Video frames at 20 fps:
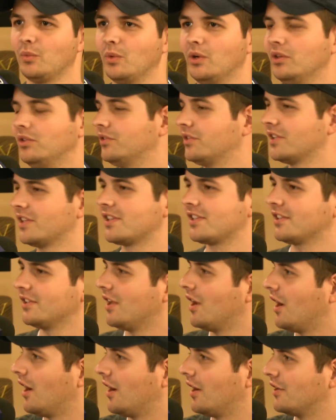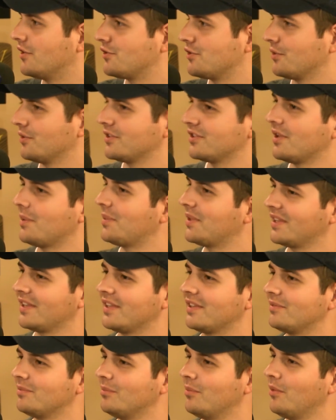Wilderness Lodge or something
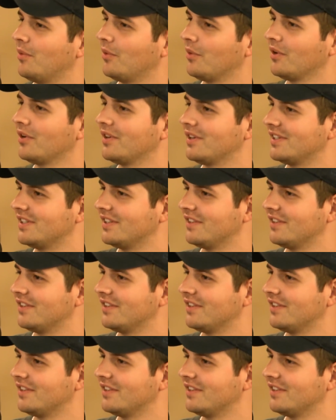that more